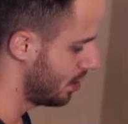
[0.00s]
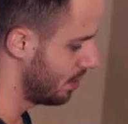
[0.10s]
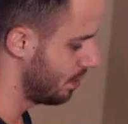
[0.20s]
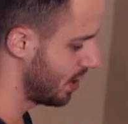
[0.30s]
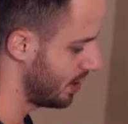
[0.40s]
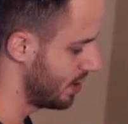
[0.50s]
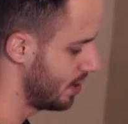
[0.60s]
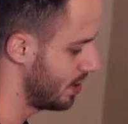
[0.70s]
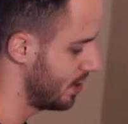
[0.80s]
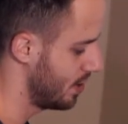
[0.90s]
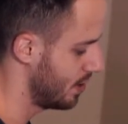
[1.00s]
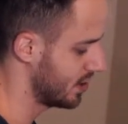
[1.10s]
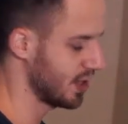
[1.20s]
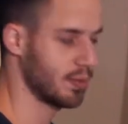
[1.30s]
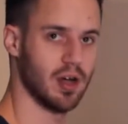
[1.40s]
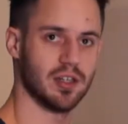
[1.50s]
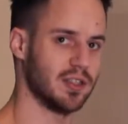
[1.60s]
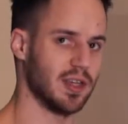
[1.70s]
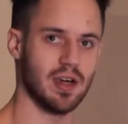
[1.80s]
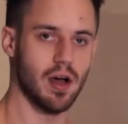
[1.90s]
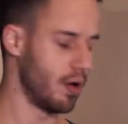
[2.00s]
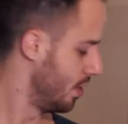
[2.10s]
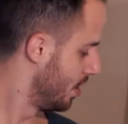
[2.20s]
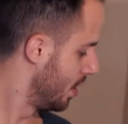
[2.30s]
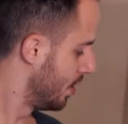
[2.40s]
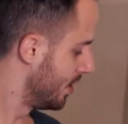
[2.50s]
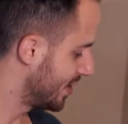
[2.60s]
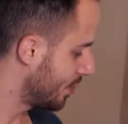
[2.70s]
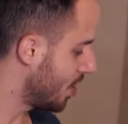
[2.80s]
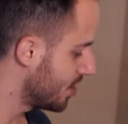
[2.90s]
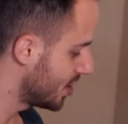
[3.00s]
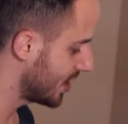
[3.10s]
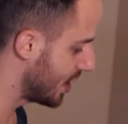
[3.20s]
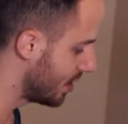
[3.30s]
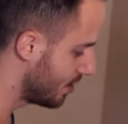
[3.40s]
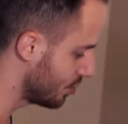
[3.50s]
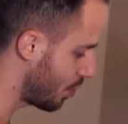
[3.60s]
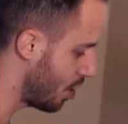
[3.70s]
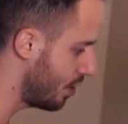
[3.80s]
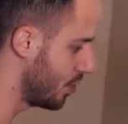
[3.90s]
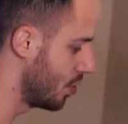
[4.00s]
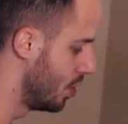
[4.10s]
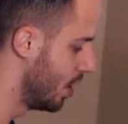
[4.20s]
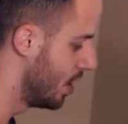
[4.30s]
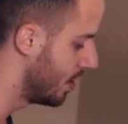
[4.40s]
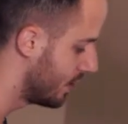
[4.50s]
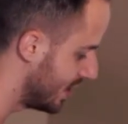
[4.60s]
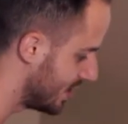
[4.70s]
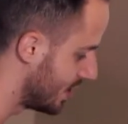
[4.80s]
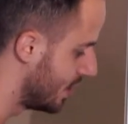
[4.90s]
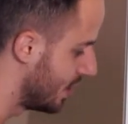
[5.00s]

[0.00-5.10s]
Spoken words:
but subconsciously, no. Subconsciously, there's part of you that is